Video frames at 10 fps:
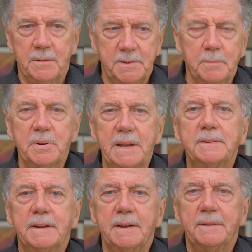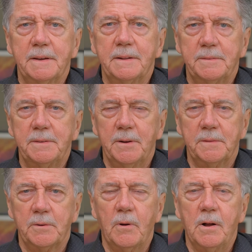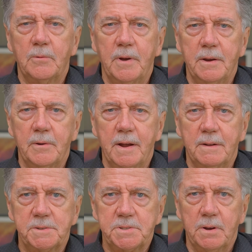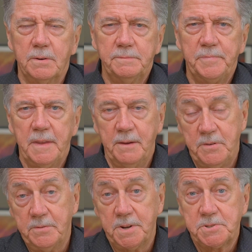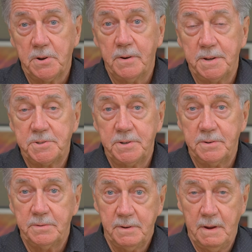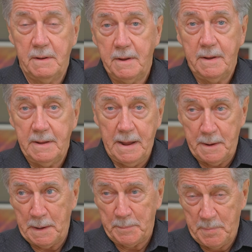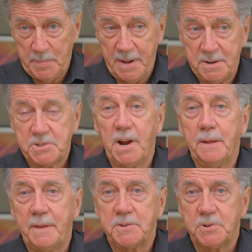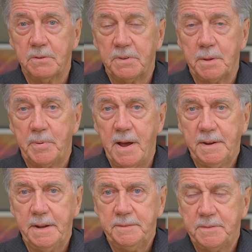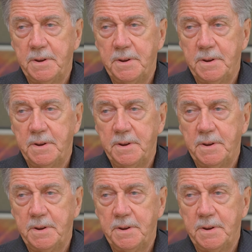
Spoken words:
completely the wrong way around. So if you're just going to play a shot that's over the pocket,